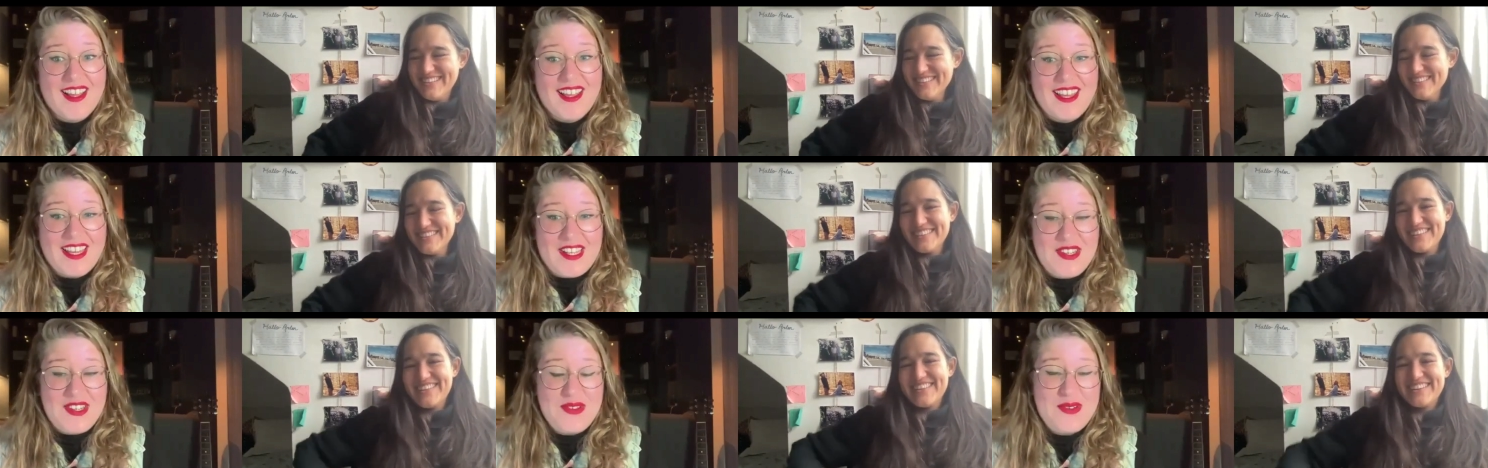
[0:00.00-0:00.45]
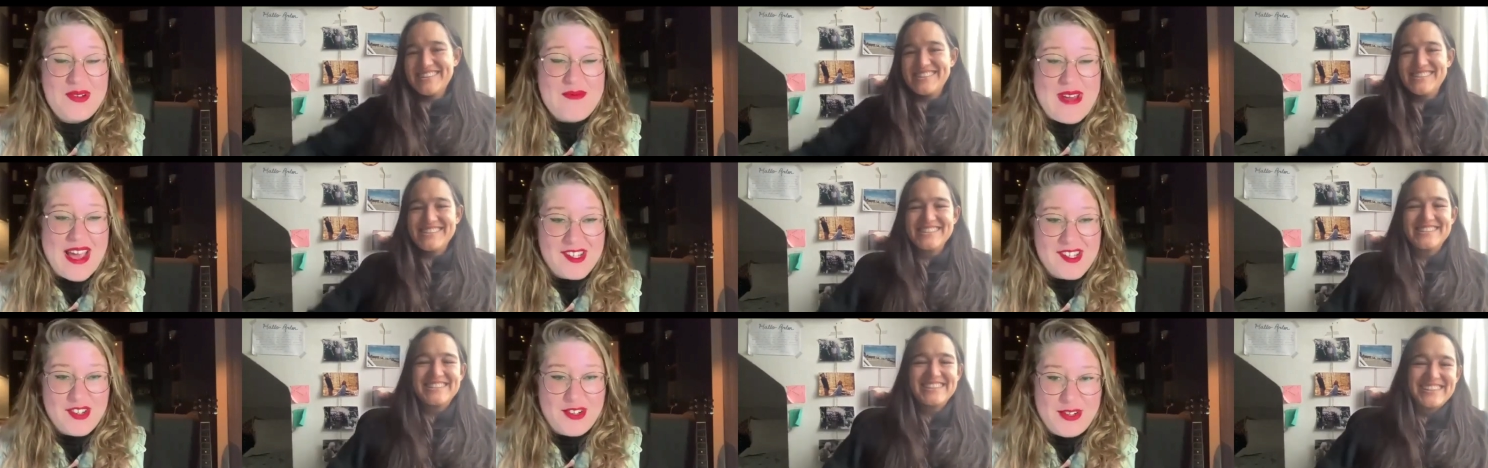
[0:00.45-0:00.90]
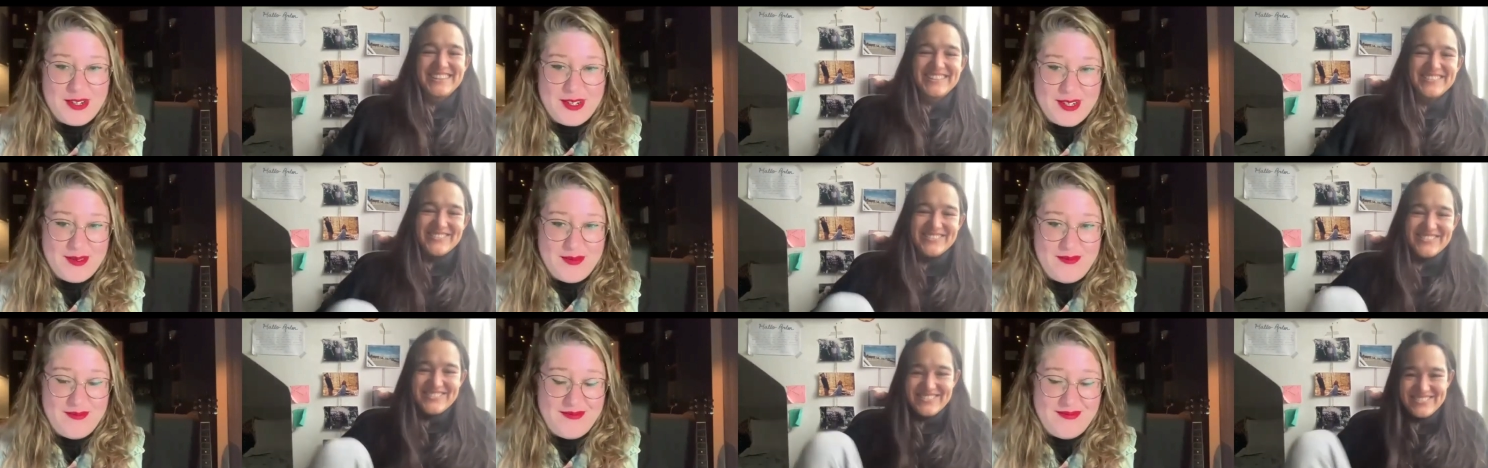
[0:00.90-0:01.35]
Speaker 1: Can you imagine
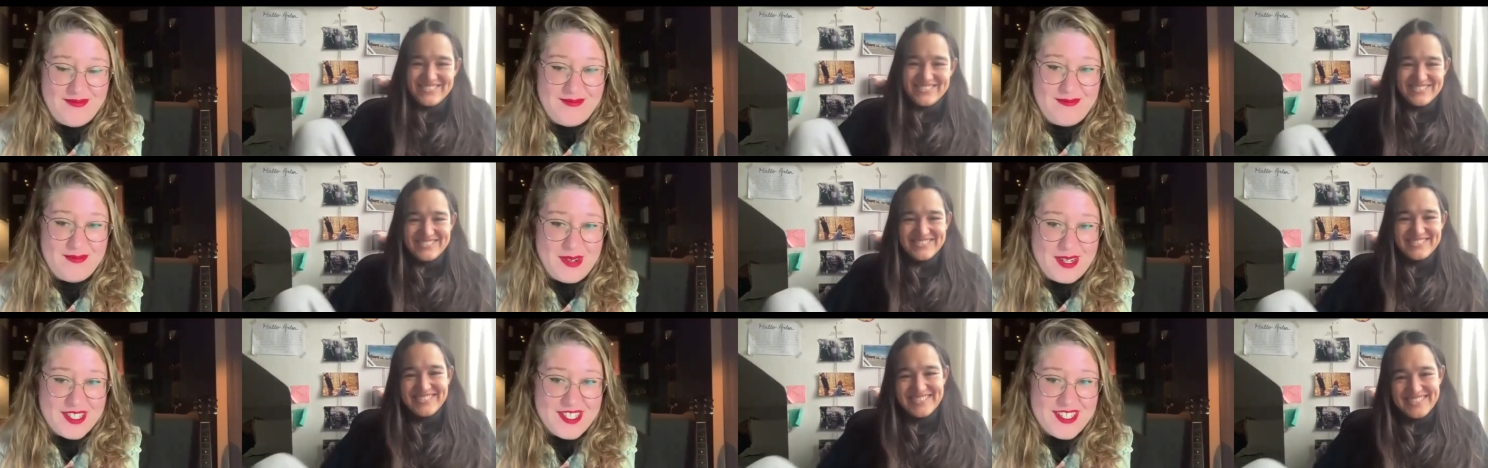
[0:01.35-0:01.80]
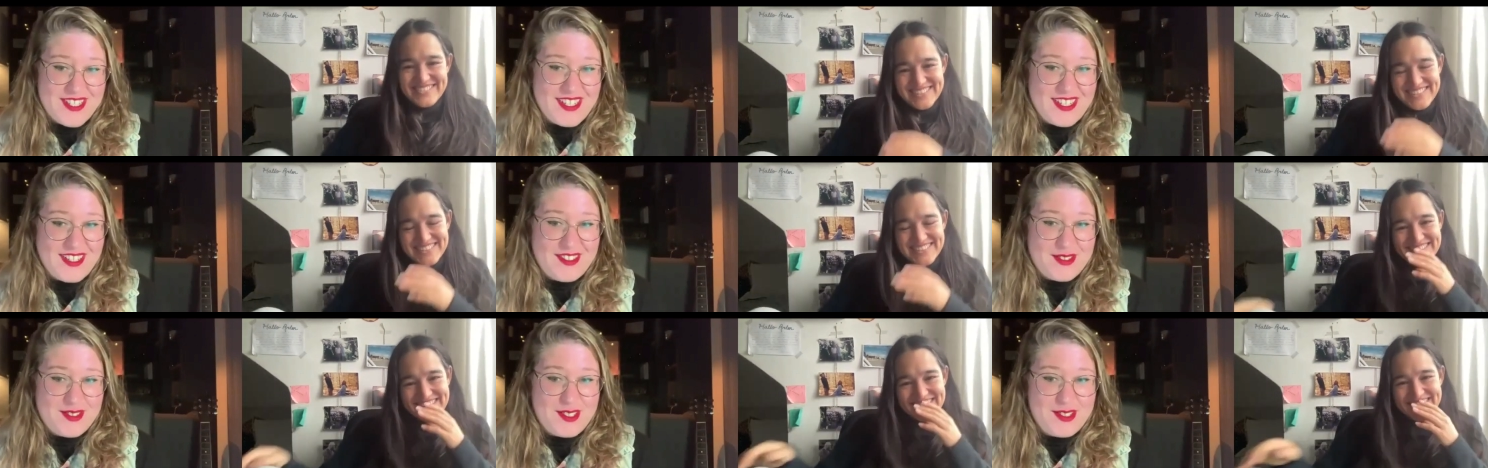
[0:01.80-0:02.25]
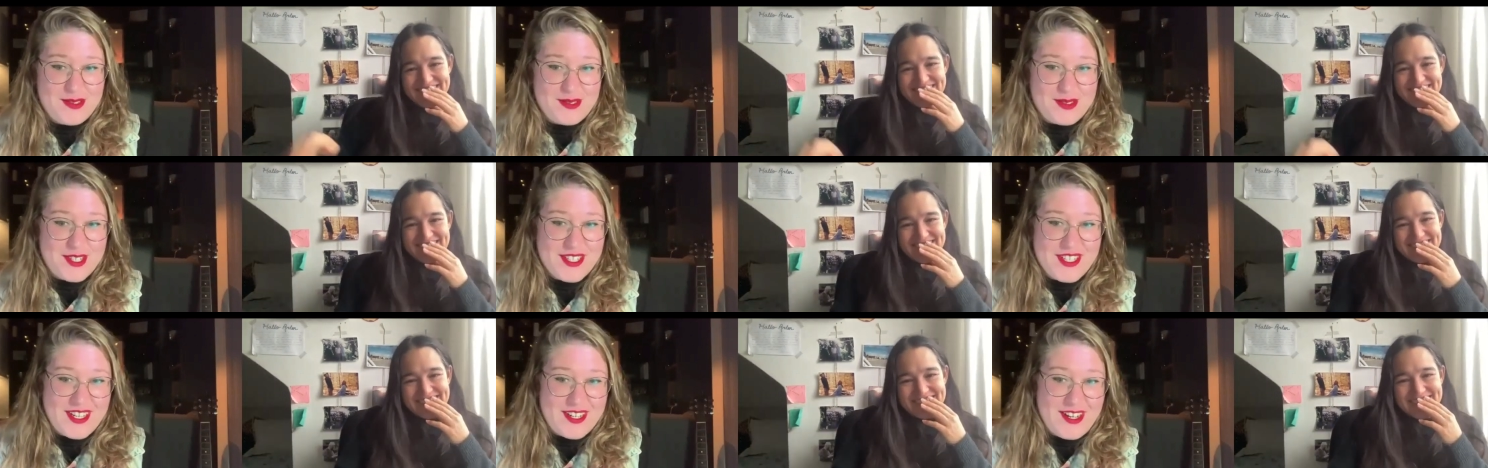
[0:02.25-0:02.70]
her bursting through the
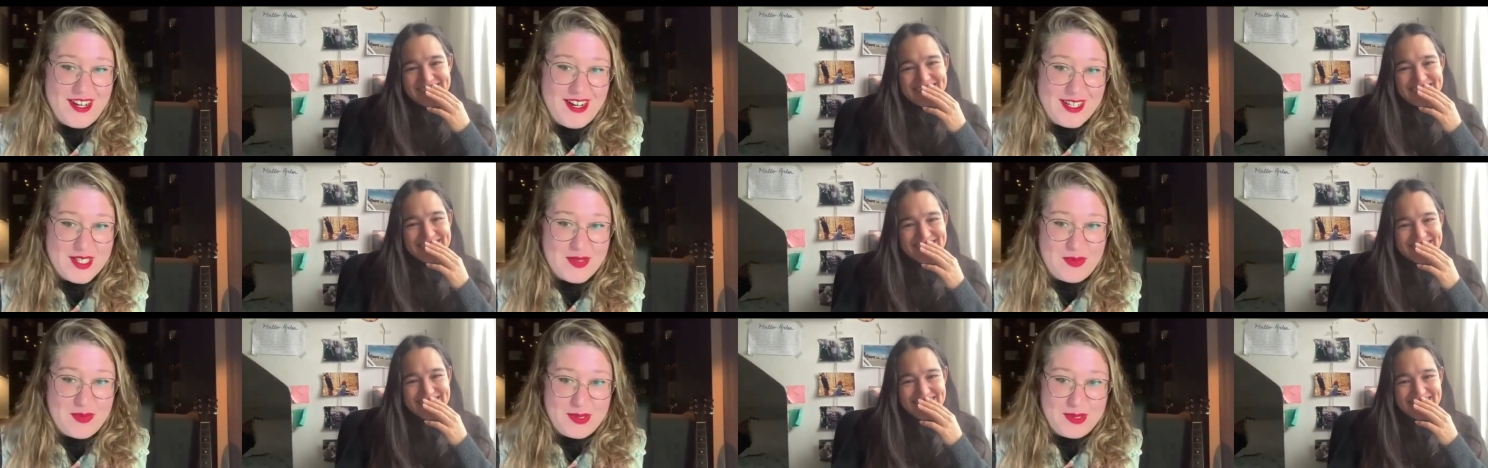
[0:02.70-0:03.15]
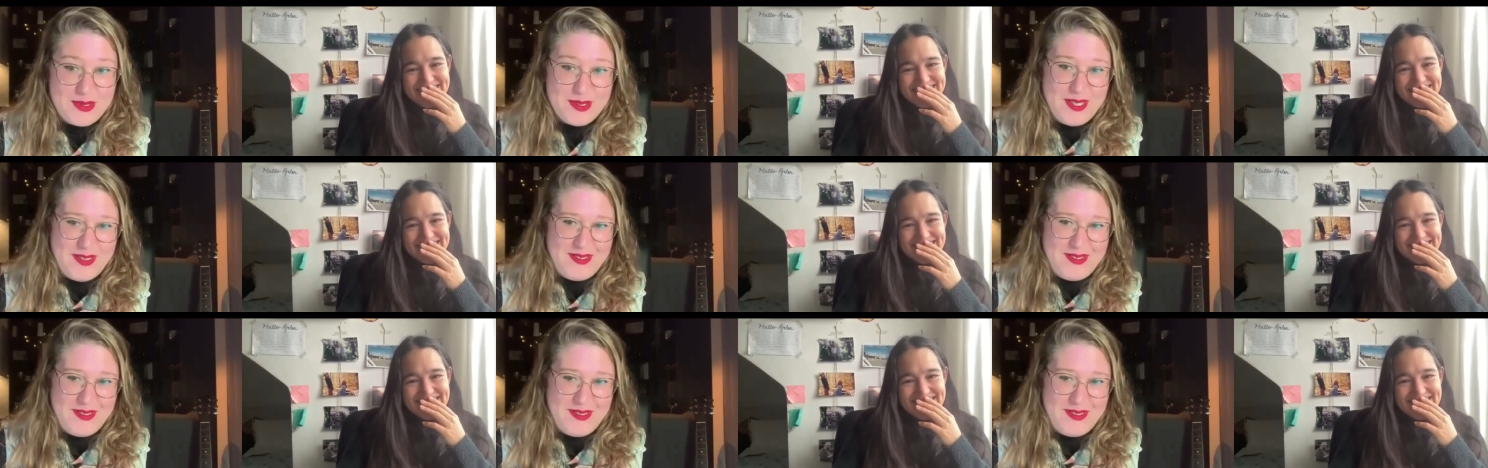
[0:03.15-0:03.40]
doors at a hospital?